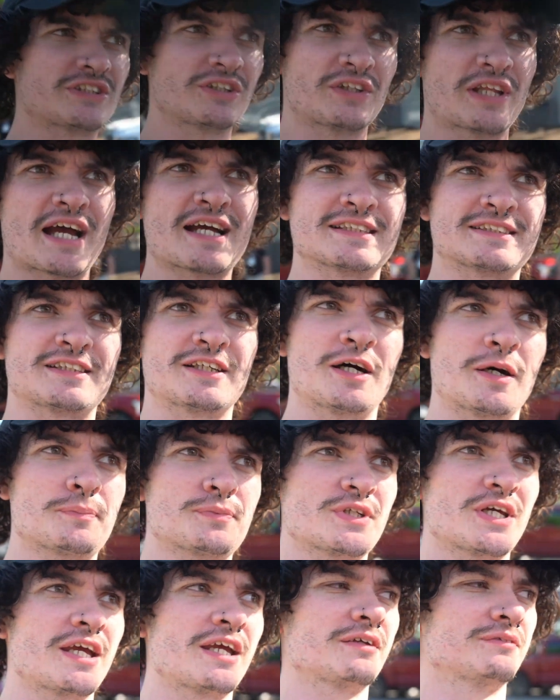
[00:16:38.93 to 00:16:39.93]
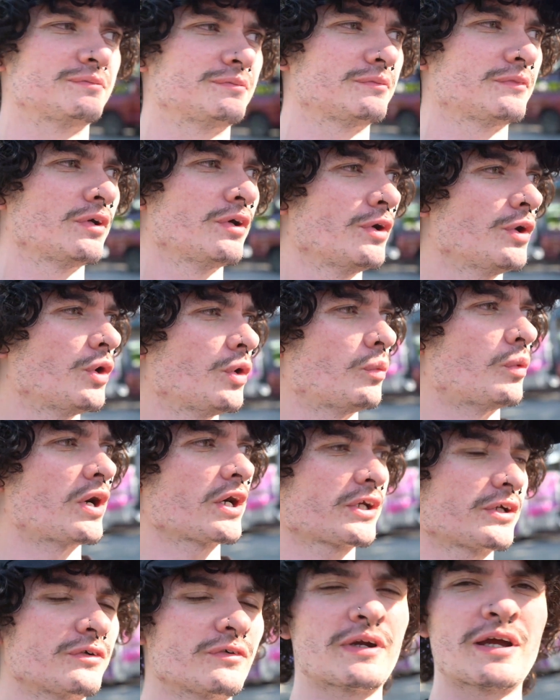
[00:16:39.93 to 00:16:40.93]
the last update.
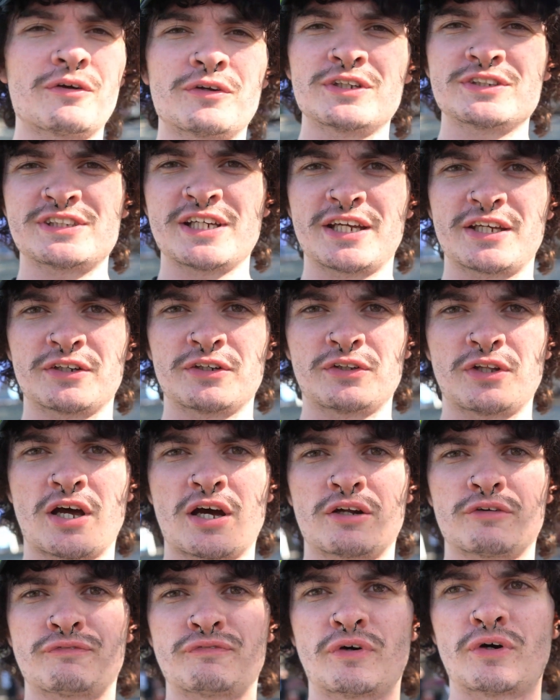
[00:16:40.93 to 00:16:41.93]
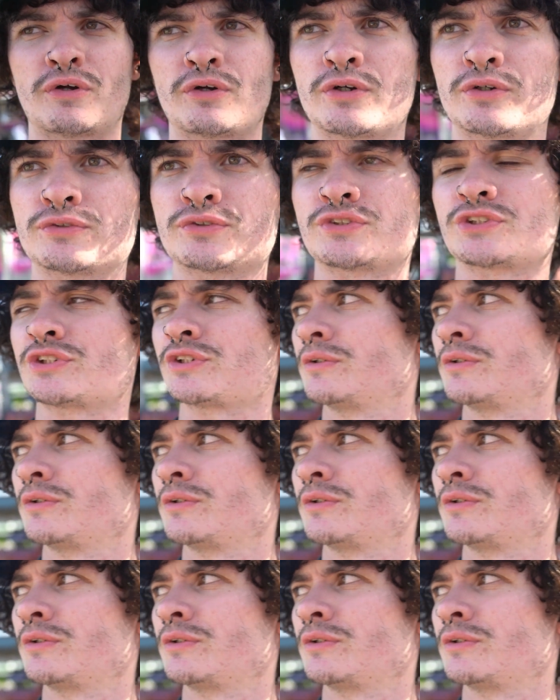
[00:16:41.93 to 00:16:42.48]
Walking around and taking a lot of photos,